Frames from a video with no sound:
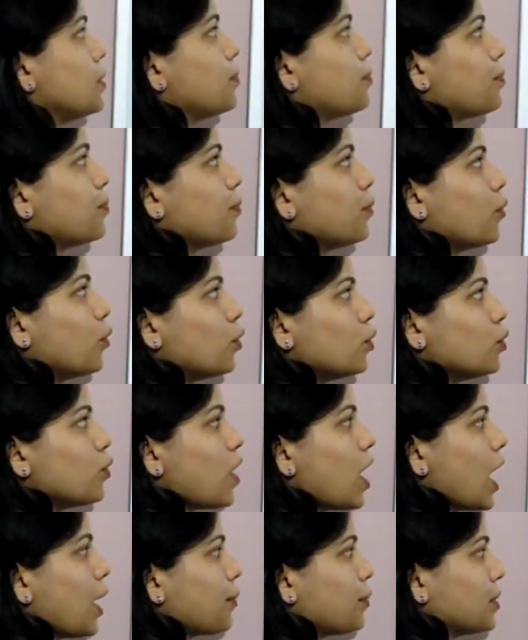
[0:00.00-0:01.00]
the
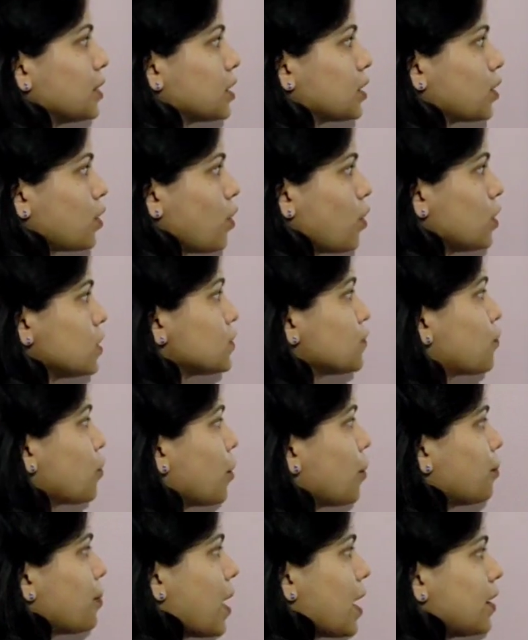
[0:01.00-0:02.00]
monohybrid cross
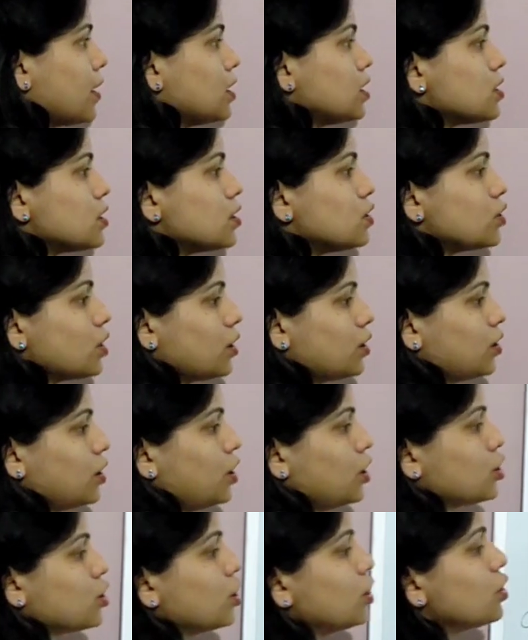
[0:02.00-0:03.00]
from parental
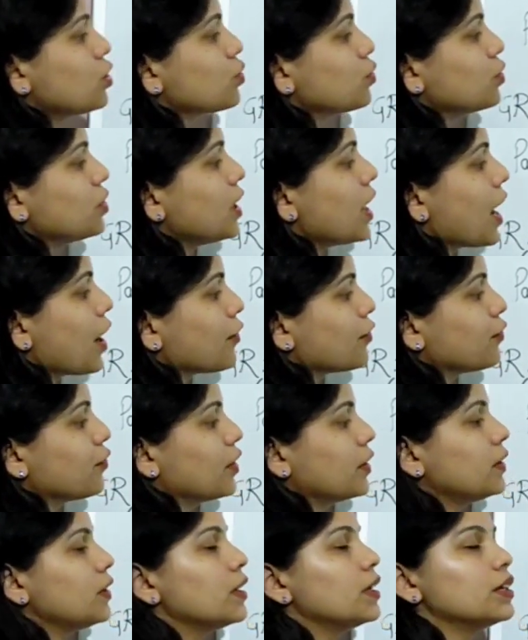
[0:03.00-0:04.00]
generation to the
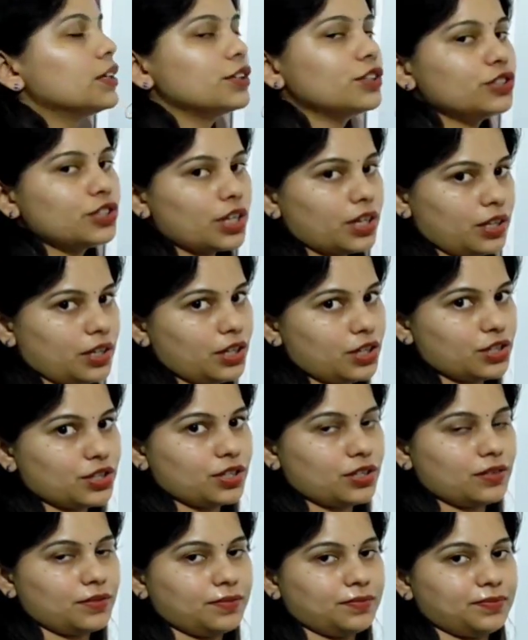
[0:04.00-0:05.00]
F1 generation.